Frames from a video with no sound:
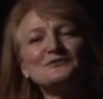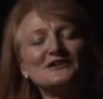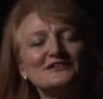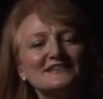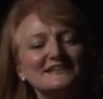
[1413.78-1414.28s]

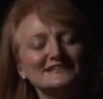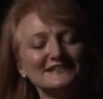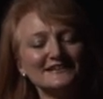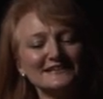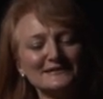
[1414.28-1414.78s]
walk that
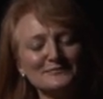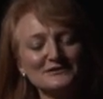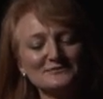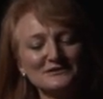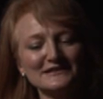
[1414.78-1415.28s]
line
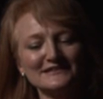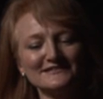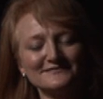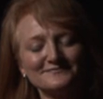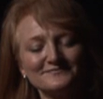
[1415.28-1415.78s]
between...
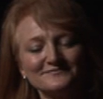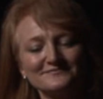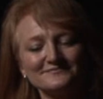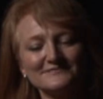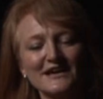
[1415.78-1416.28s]

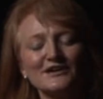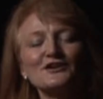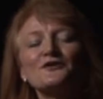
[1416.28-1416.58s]
I